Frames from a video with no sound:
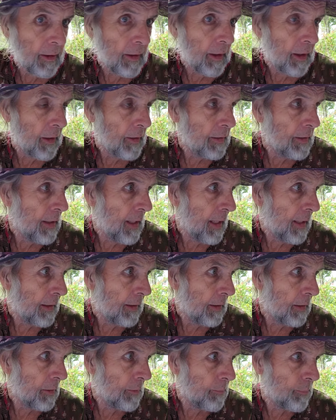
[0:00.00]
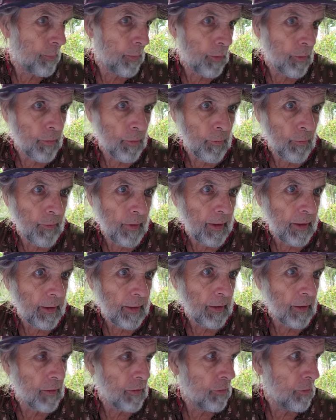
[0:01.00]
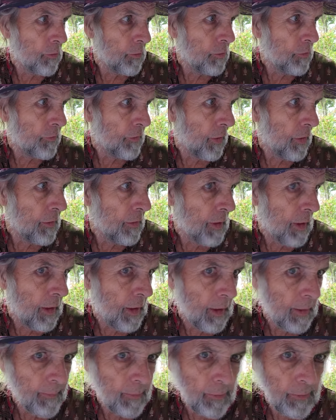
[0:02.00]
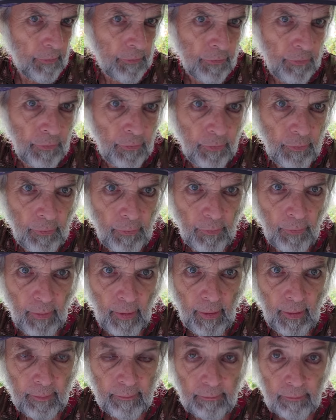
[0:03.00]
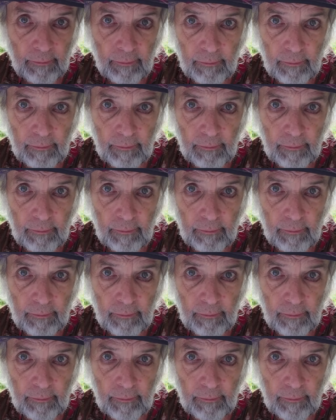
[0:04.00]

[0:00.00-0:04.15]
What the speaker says: naked Puerto Rican who is unable to